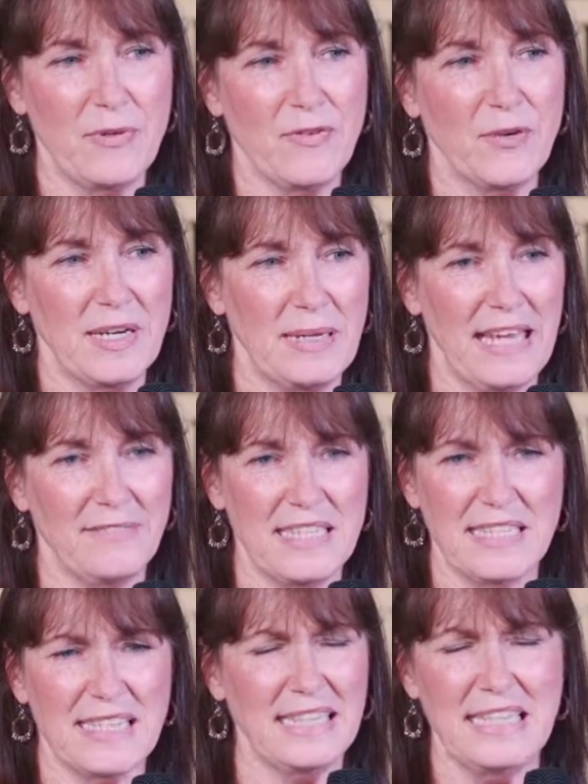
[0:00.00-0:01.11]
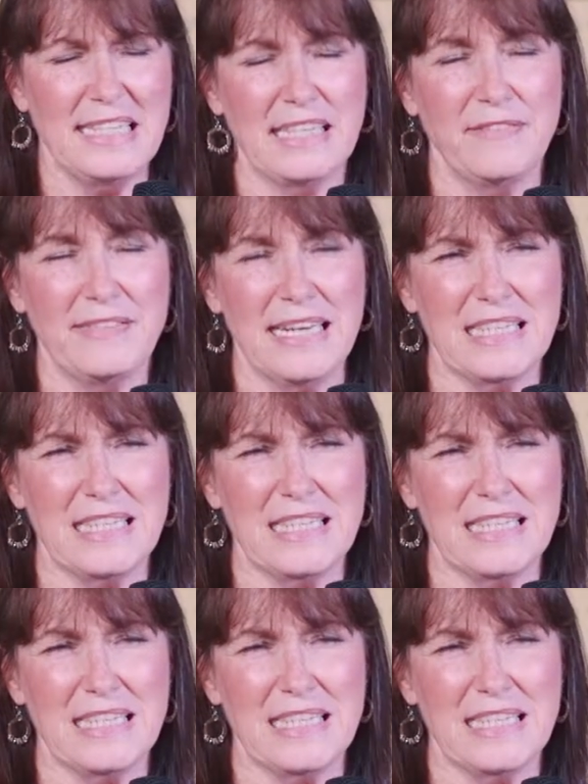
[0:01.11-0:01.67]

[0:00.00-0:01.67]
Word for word: Before he left, he says, I need to give